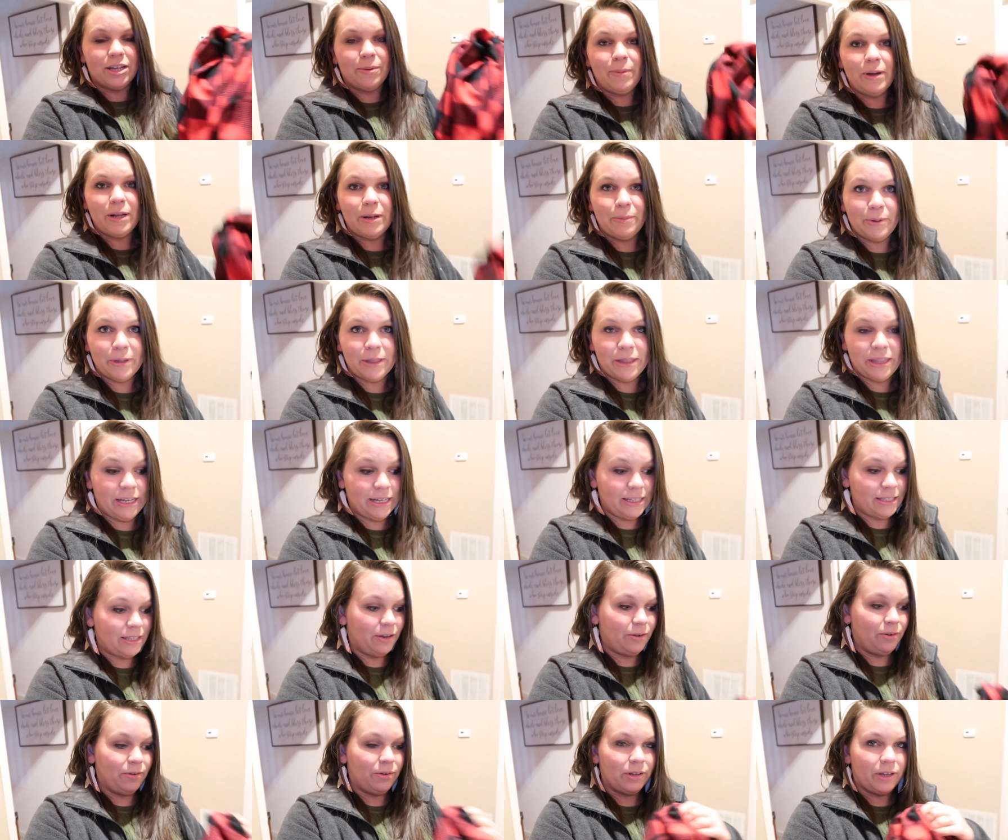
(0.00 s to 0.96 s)
So I'm about to put
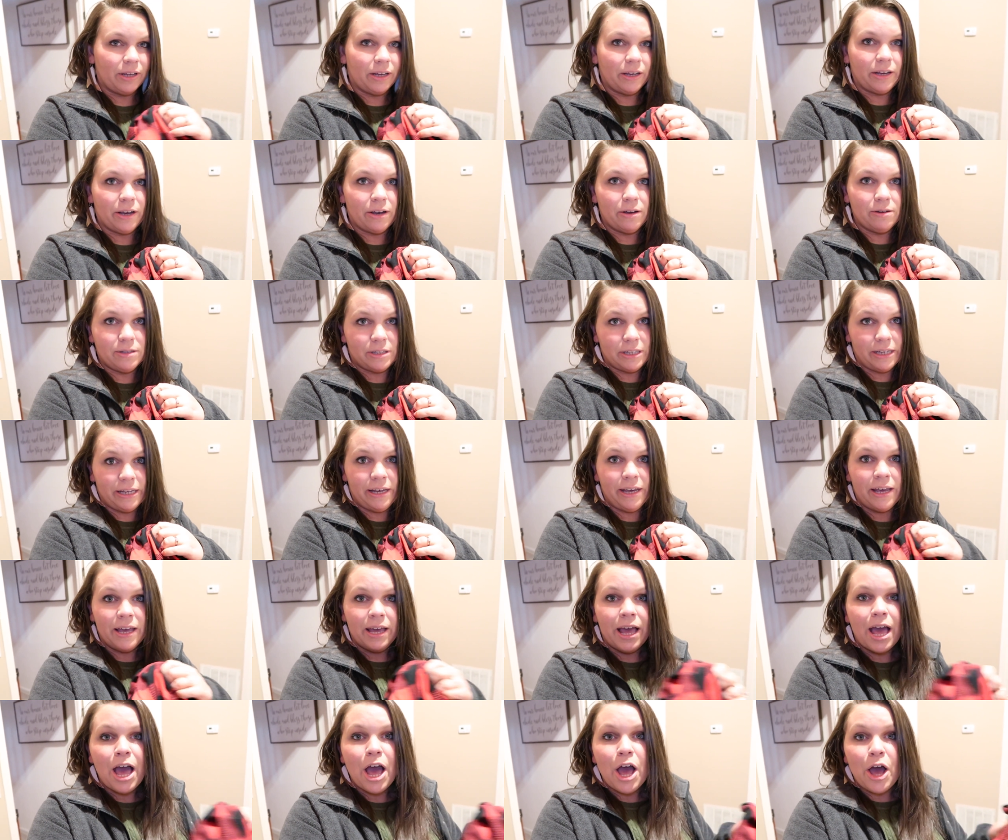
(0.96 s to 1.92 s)
these on and get cozy